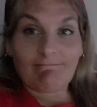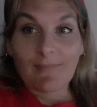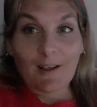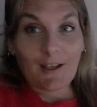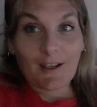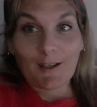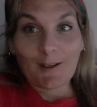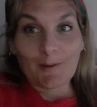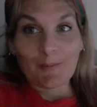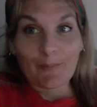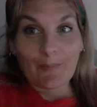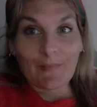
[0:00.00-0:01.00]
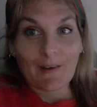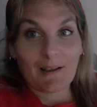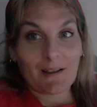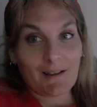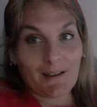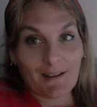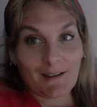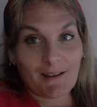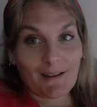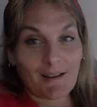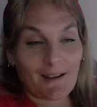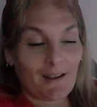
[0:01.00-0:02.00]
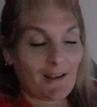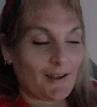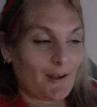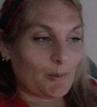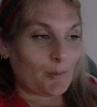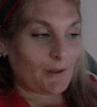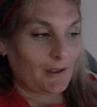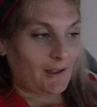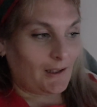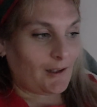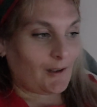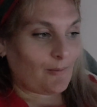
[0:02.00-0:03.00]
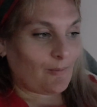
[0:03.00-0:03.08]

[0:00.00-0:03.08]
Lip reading: I don't know. But yeah,